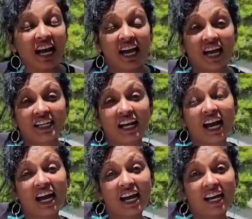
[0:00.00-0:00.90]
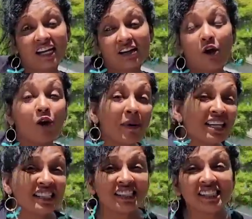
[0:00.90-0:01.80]
and I all
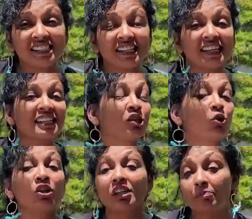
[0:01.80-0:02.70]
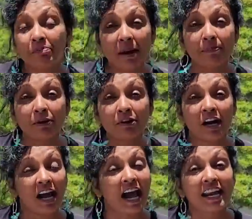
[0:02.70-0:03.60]
my seasoning including the pepper
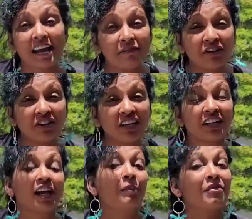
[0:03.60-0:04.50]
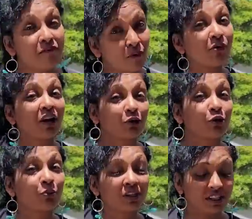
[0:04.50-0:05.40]
and everything before I
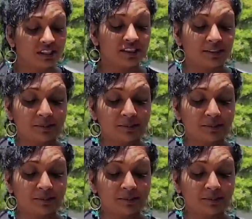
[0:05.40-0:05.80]
cook with it.